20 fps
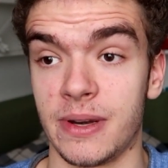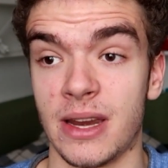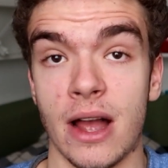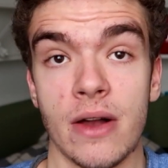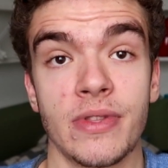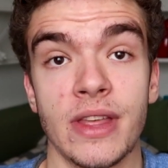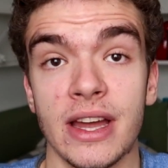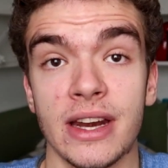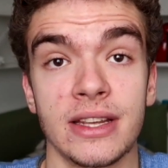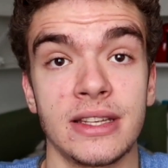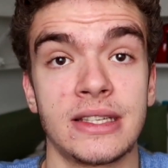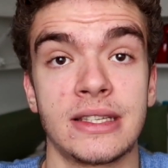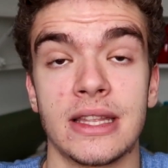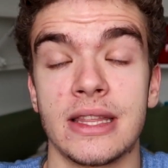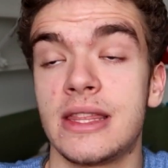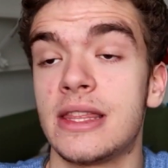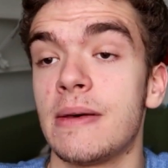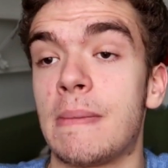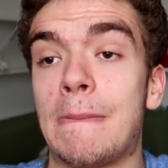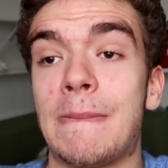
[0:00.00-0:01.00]
Now, that is
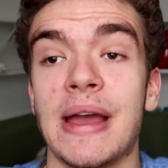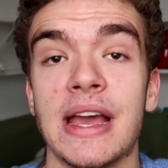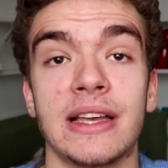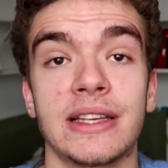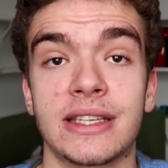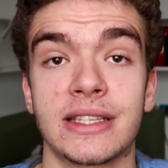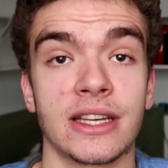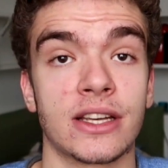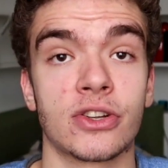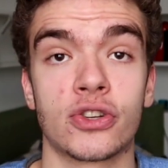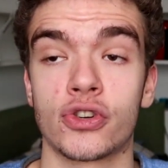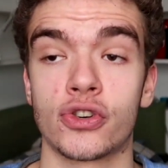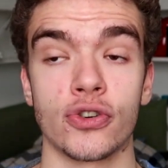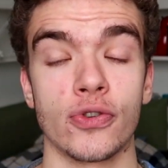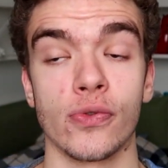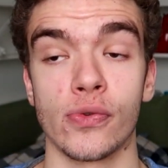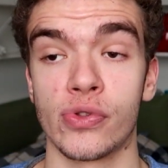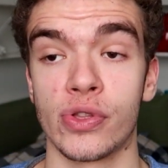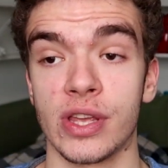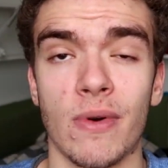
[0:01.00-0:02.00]
the basic
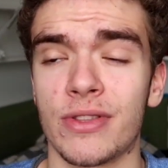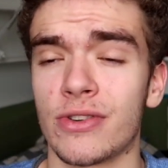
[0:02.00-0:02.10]
truth.